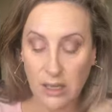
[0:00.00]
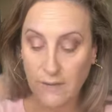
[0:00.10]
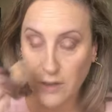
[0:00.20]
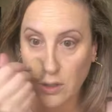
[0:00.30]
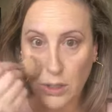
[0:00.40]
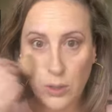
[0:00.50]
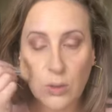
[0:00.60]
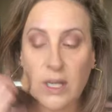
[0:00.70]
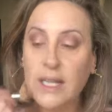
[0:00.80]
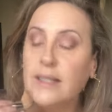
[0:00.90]
of your
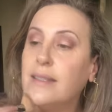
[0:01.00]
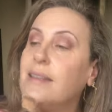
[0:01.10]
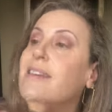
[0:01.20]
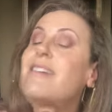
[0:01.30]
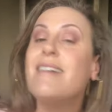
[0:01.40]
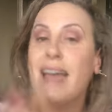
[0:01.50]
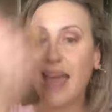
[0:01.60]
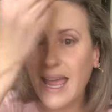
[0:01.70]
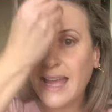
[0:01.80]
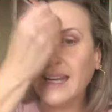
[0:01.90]
choice,
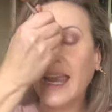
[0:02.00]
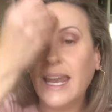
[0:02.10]
and